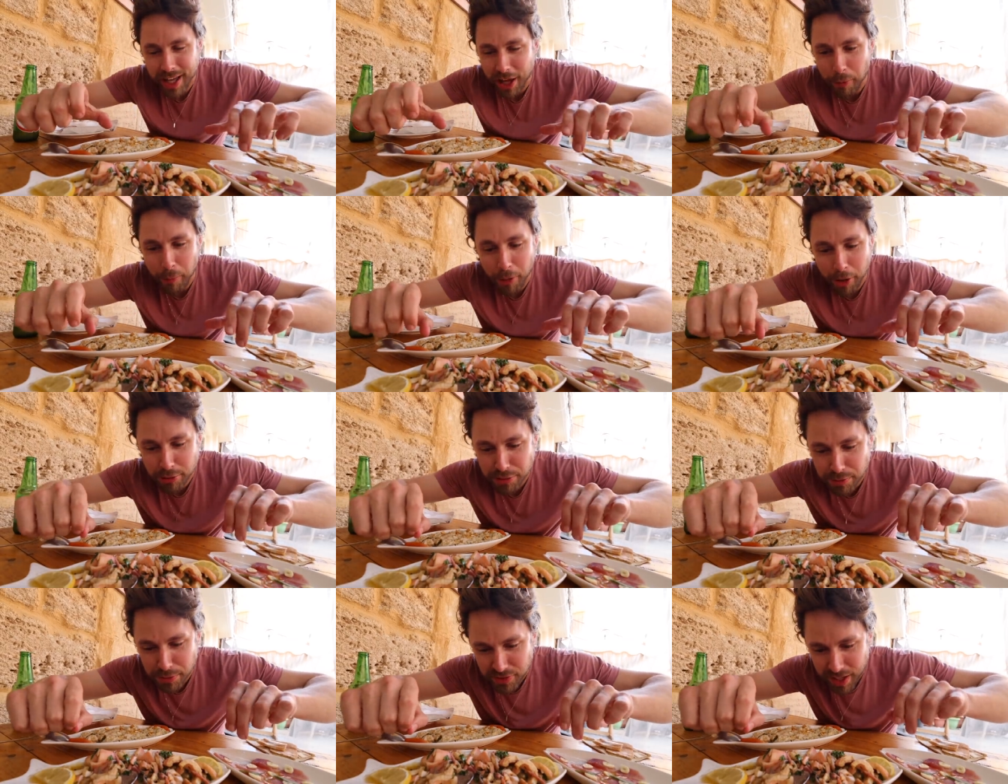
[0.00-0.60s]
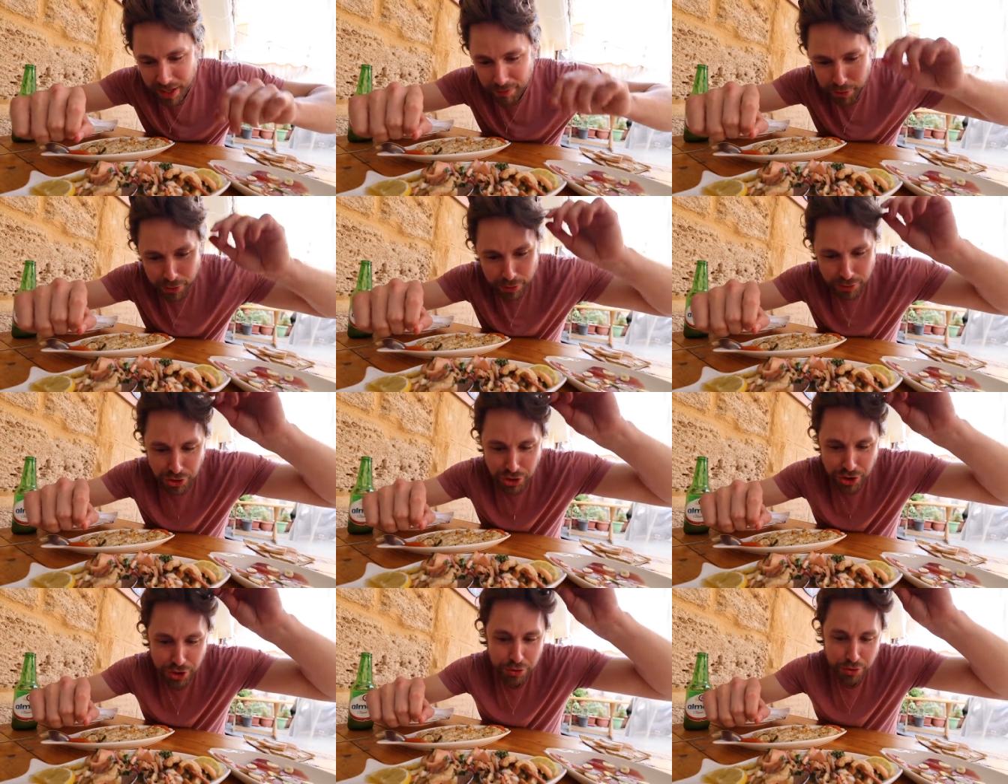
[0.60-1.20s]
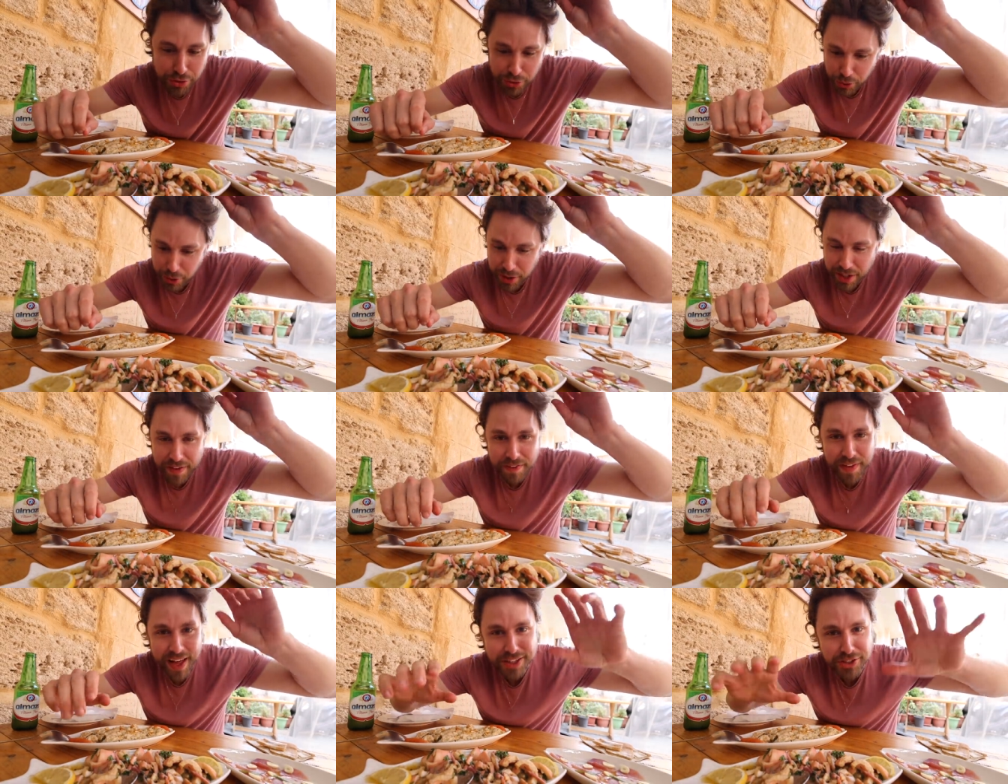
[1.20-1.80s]
calamari was supposed to have a little chew to it,
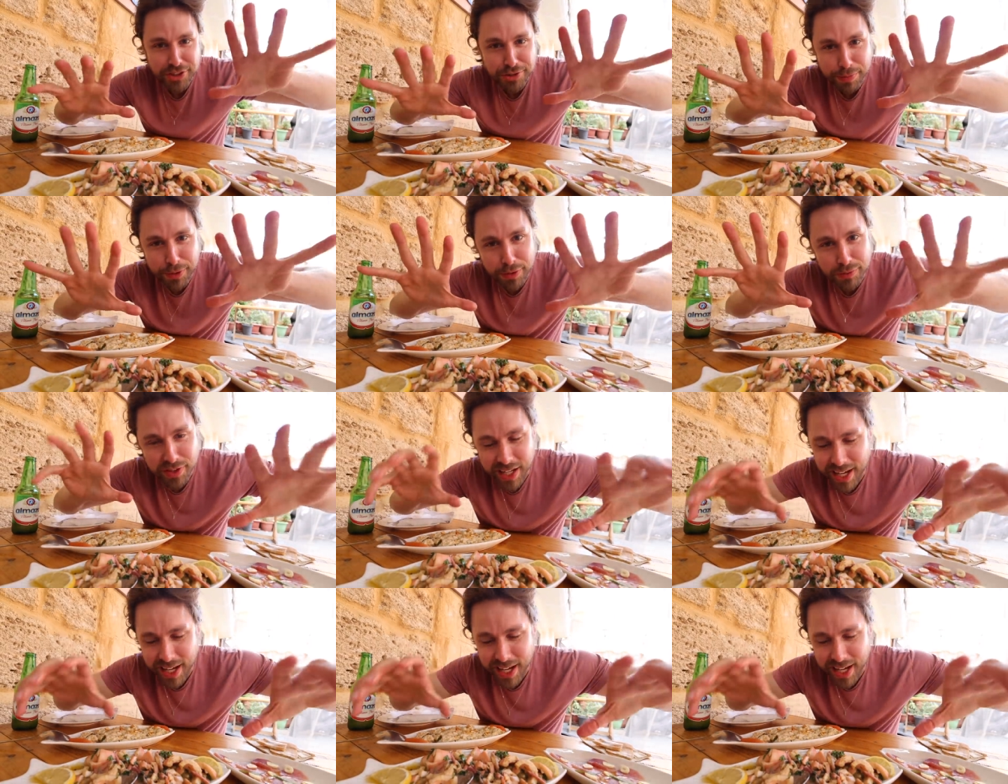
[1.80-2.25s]
and that just proves